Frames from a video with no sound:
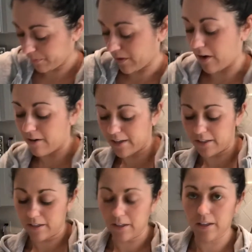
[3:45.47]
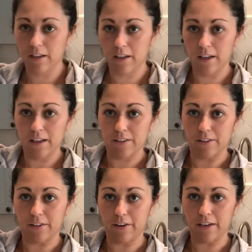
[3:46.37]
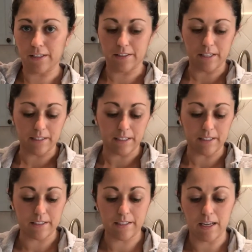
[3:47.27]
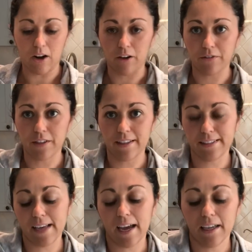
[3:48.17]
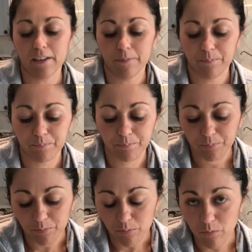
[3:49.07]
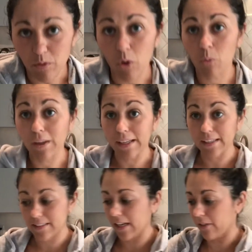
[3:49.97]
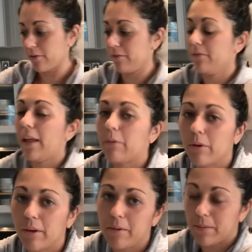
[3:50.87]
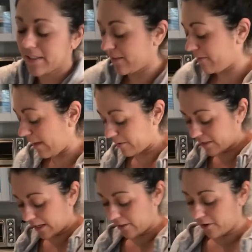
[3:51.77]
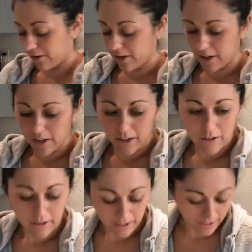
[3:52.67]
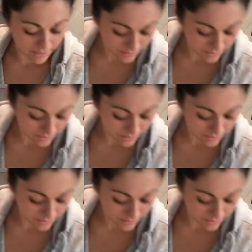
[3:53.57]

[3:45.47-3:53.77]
All right, so there it is. That's gonna sit off to the side while I get together the flour, while I mix the flour together. Okay,